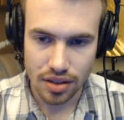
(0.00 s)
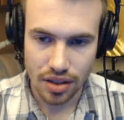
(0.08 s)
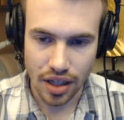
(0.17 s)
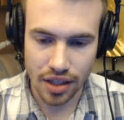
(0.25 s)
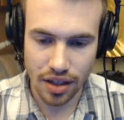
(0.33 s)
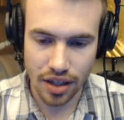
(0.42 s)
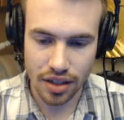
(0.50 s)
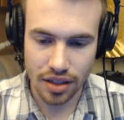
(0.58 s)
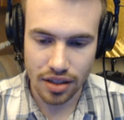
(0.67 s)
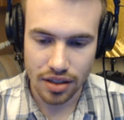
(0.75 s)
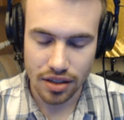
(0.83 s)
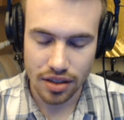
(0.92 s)
And like,
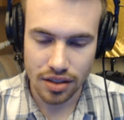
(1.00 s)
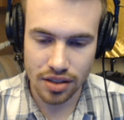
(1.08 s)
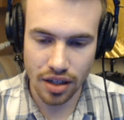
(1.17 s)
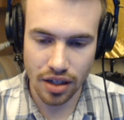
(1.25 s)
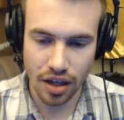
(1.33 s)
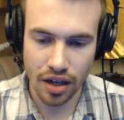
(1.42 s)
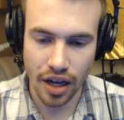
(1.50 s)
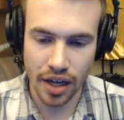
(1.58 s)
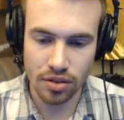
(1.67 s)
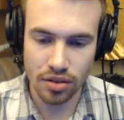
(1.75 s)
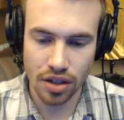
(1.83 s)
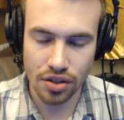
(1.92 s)
because like I
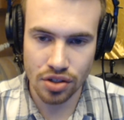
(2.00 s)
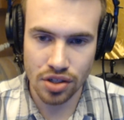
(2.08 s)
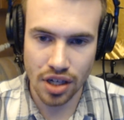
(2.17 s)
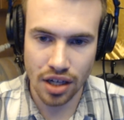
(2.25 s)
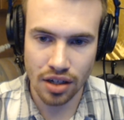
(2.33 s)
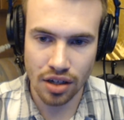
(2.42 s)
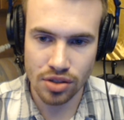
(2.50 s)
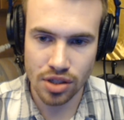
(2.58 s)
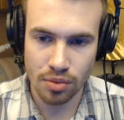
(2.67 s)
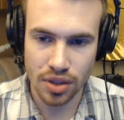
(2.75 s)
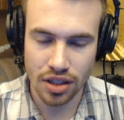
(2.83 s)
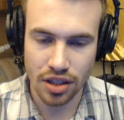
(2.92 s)
don't understand how
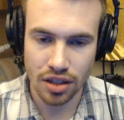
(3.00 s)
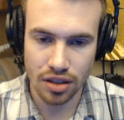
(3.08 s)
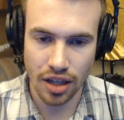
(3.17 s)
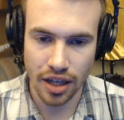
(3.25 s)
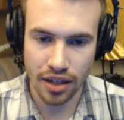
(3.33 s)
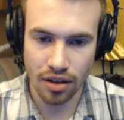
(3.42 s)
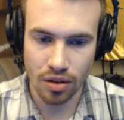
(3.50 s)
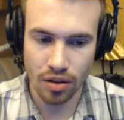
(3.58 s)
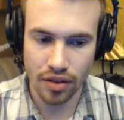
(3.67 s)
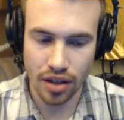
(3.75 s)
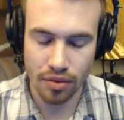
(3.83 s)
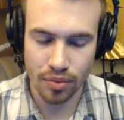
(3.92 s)
someone could like all
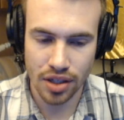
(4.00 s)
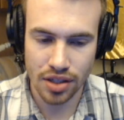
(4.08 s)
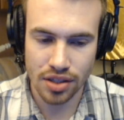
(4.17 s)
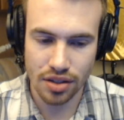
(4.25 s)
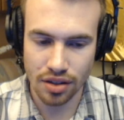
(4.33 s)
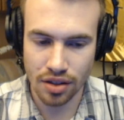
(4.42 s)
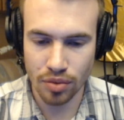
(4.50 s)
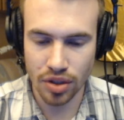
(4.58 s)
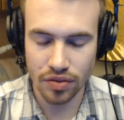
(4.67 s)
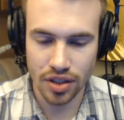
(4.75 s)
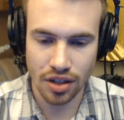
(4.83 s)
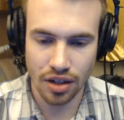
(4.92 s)
of them, because the
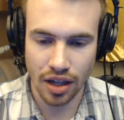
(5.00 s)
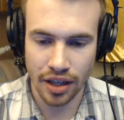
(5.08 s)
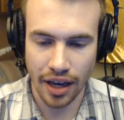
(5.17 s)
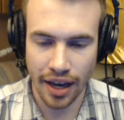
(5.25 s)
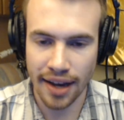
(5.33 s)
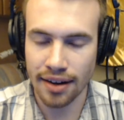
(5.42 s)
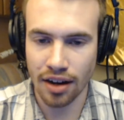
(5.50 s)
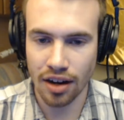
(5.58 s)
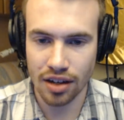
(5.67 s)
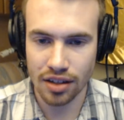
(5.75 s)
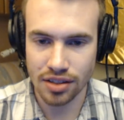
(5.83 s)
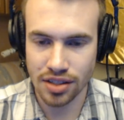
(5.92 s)
movies are like at
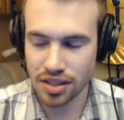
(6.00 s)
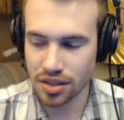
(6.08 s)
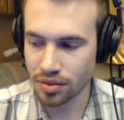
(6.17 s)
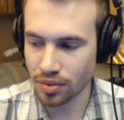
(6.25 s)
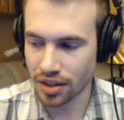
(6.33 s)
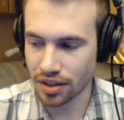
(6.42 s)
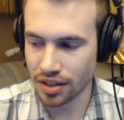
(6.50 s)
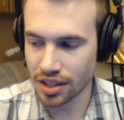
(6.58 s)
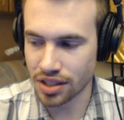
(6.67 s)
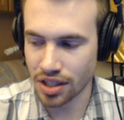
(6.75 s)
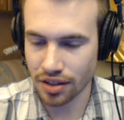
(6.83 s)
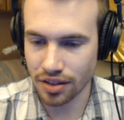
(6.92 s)
odds with
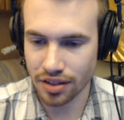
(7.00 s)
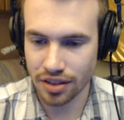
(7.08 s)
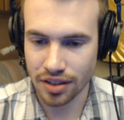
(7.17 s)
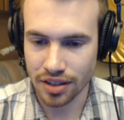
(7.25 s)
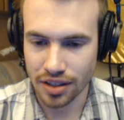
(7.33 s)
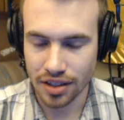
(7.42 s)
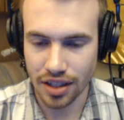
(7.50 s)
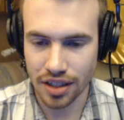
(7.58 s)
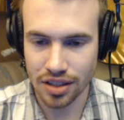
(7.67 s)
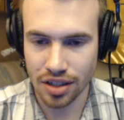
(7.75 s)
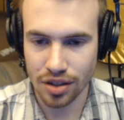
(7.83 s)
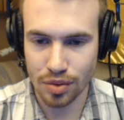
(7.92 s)
each other in
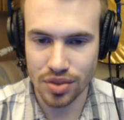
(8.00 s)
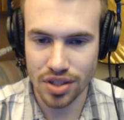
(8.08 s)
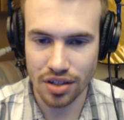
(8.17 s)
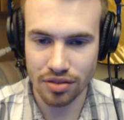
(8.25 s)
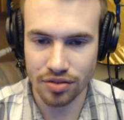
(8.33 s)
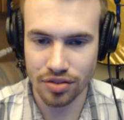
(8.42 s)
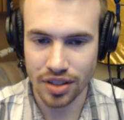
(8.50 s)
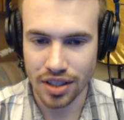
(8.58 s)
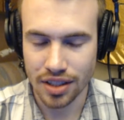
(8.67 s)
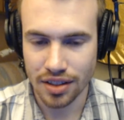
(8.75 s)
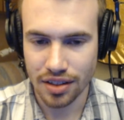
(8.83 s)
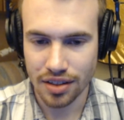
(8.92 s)
terms of
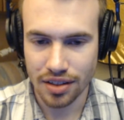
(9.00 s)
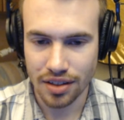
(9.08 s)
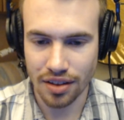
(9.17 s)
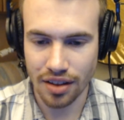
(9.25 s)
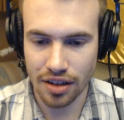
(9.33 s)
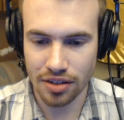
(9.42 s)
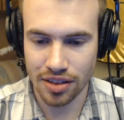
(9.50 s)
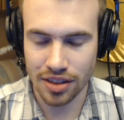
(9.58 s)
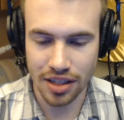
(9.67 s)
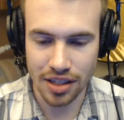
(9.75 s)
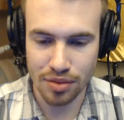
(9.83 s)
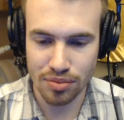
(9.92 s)
their
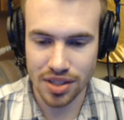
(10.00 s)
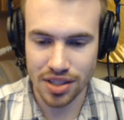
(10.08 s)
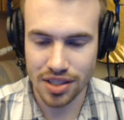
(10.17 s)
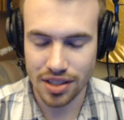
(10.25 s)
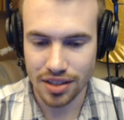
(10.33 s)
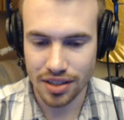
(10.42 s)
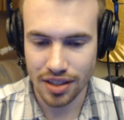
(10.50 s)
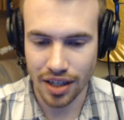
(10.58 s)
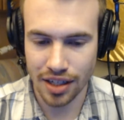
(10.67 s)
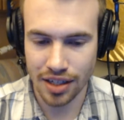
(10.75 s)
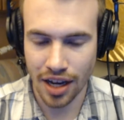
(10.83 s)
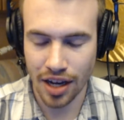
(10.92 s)
themes
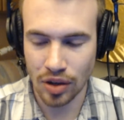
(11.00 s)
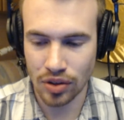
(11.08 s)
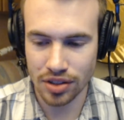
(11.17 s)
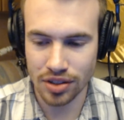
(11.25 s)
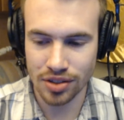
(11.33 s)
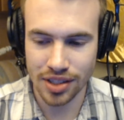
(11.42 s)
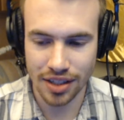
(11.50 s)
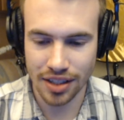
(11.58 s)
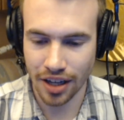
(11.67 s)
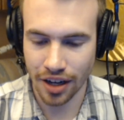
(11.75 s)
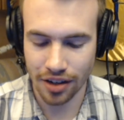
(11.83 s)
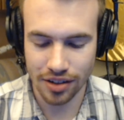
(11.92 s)
and how they're using the
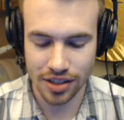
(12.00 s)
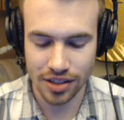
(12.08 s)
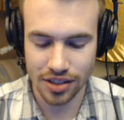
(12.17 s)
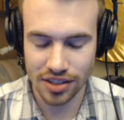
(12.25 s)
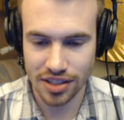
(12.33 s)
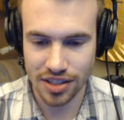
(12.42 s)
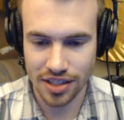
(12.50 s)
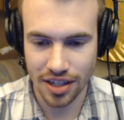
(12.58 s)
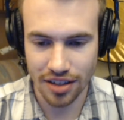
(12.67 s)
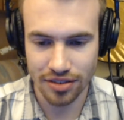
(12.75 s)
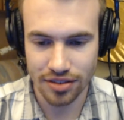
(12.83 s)
characters and stuff.